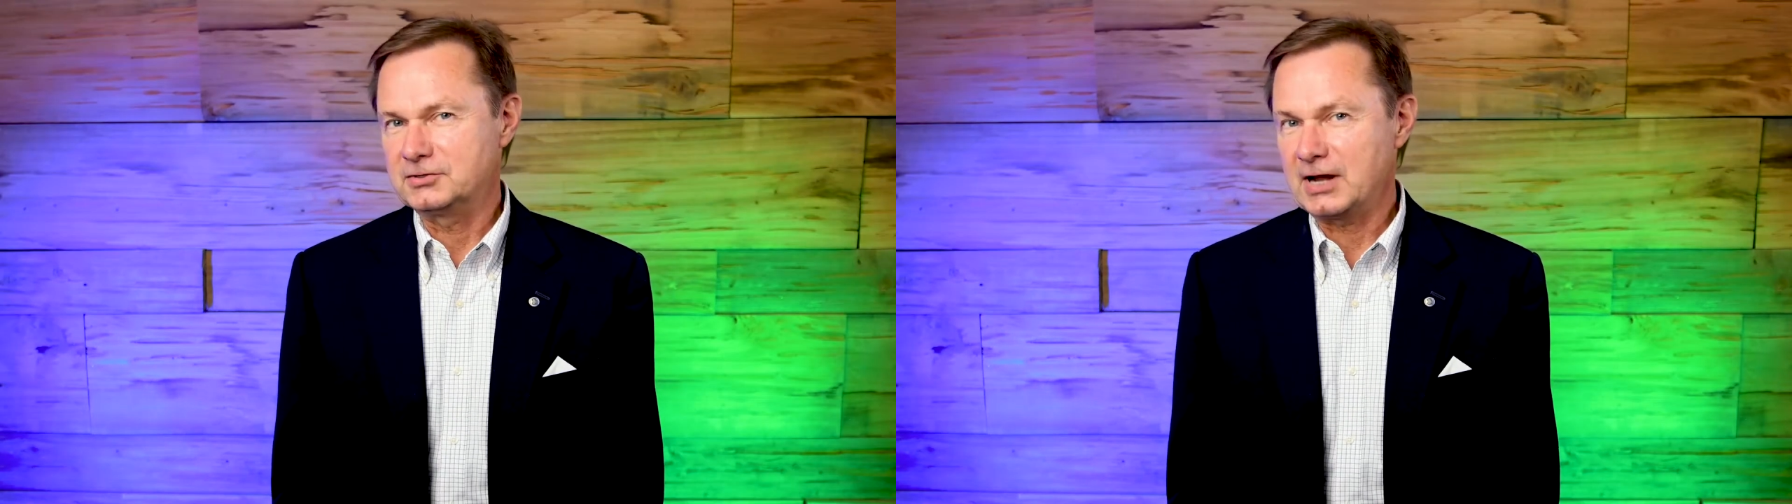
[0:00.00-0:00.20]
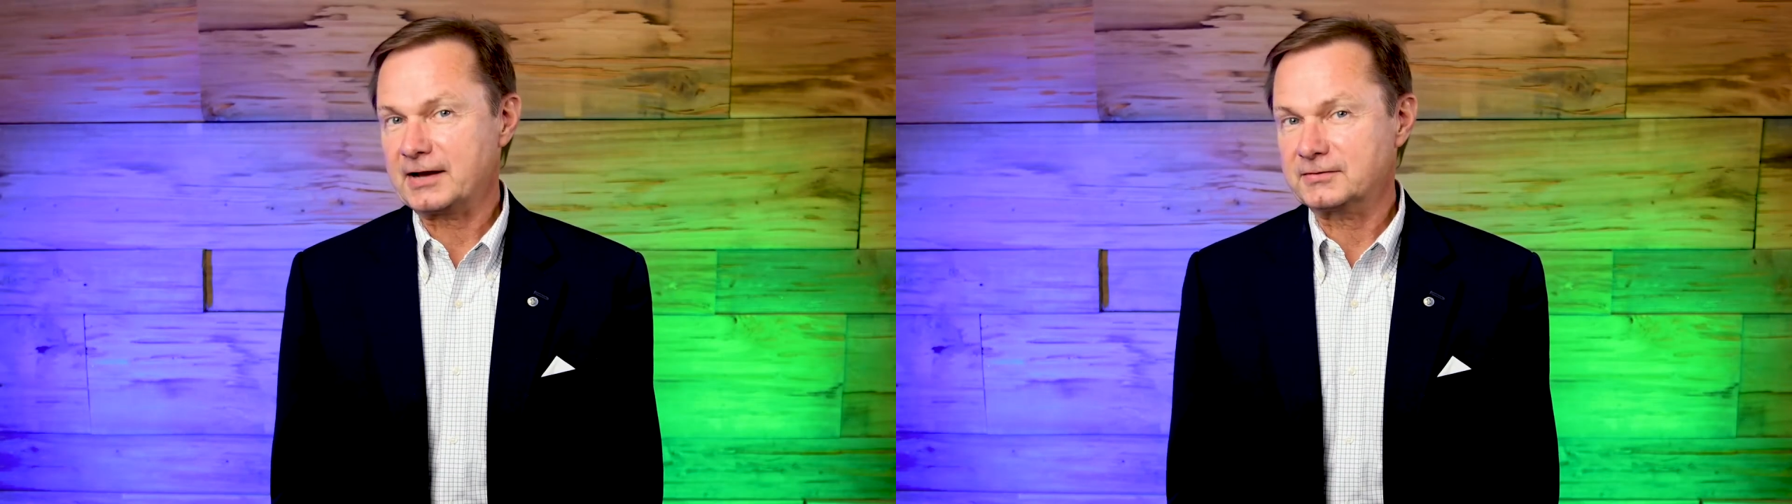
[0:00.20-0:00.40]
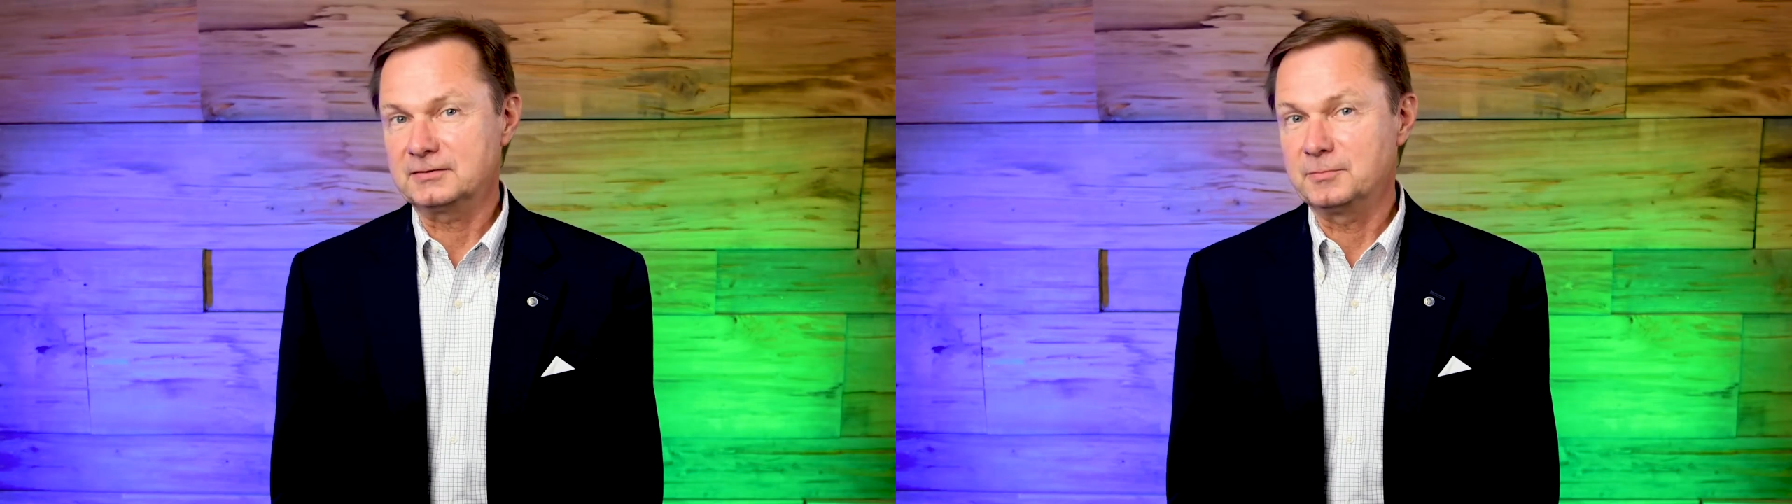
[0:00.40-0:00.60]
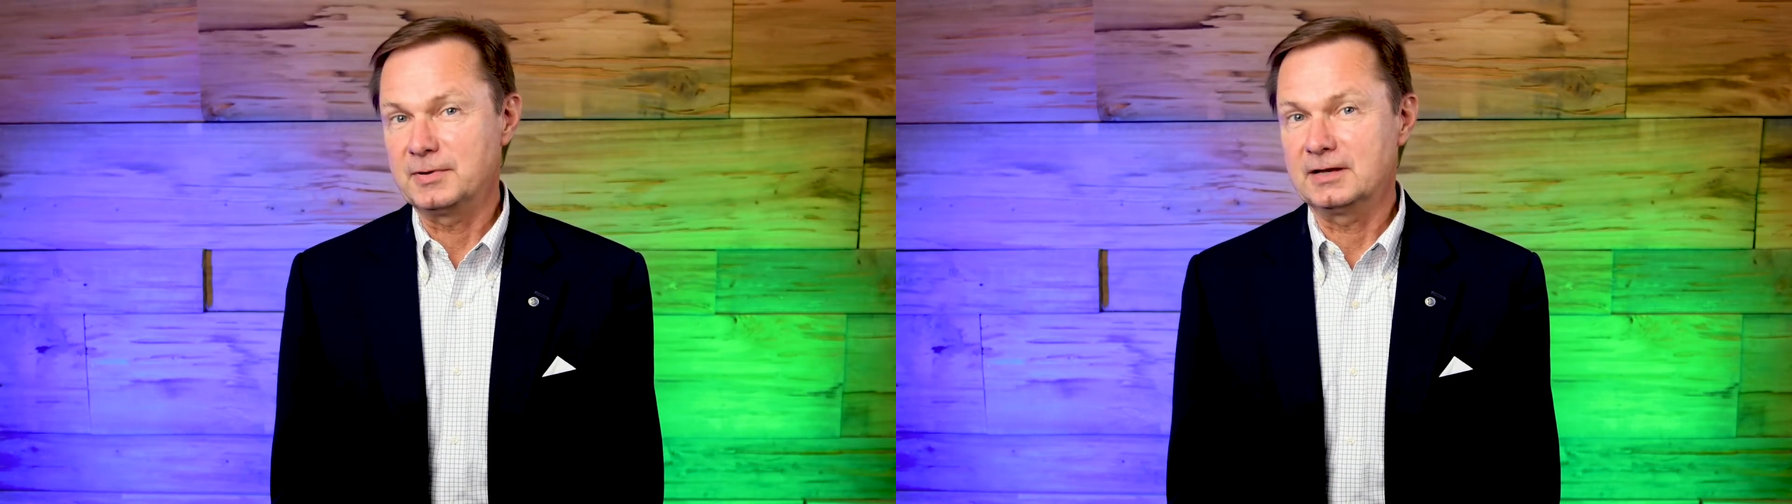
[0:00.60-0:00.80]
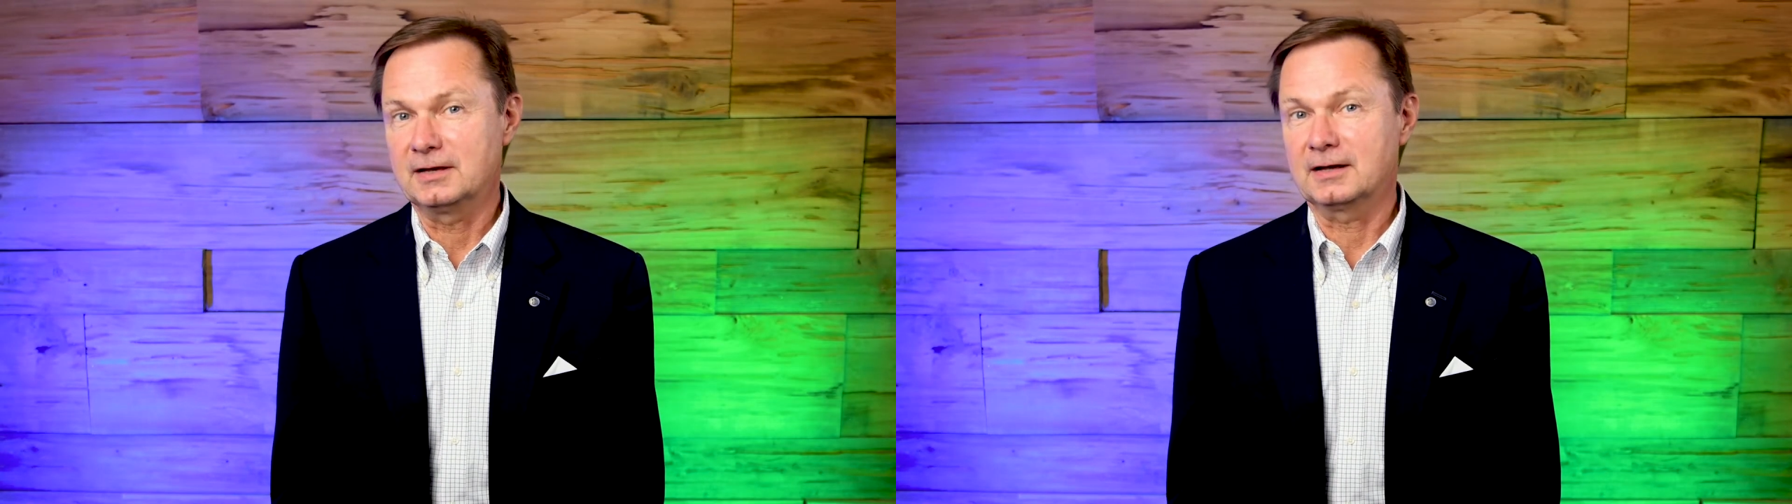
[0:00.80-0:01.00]
Jackson
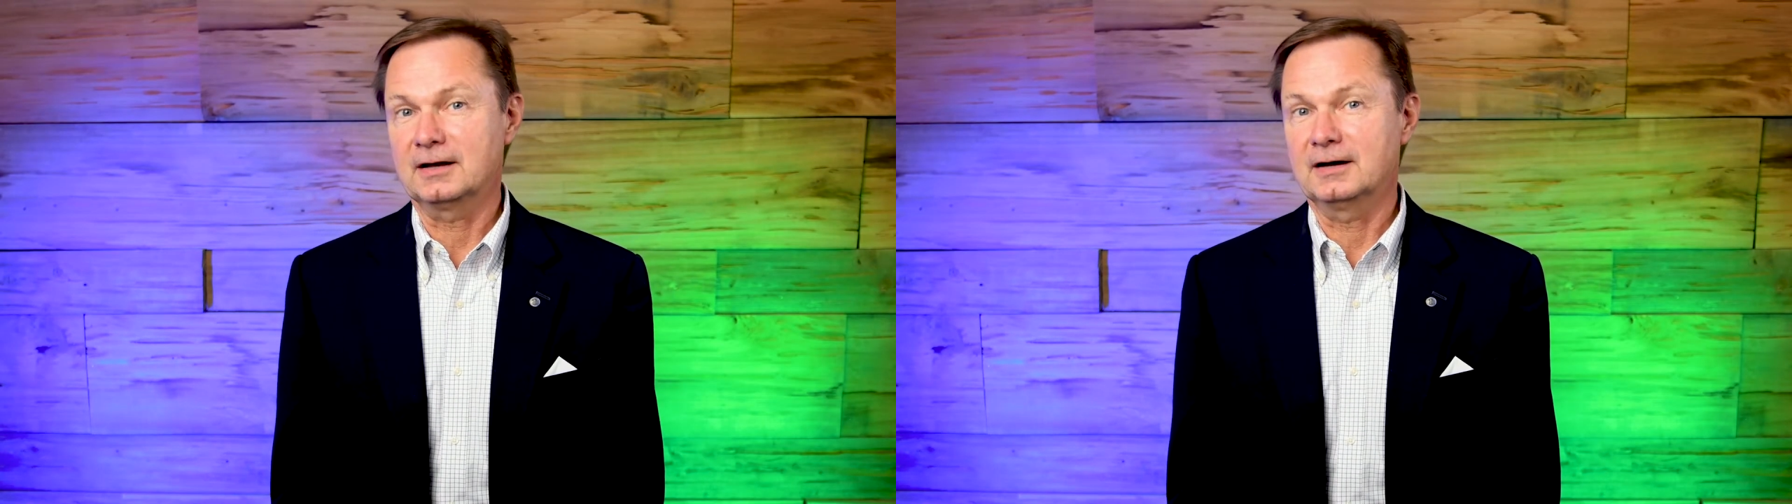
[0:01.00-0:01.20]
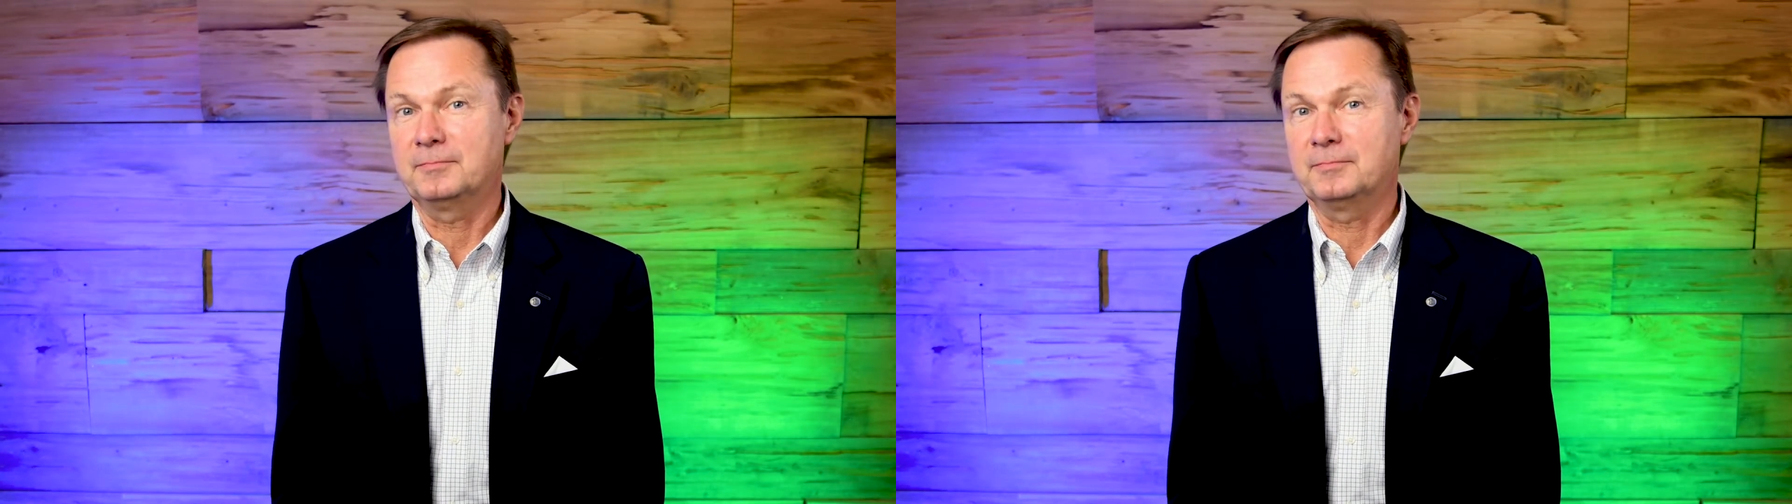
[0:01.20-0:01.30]
being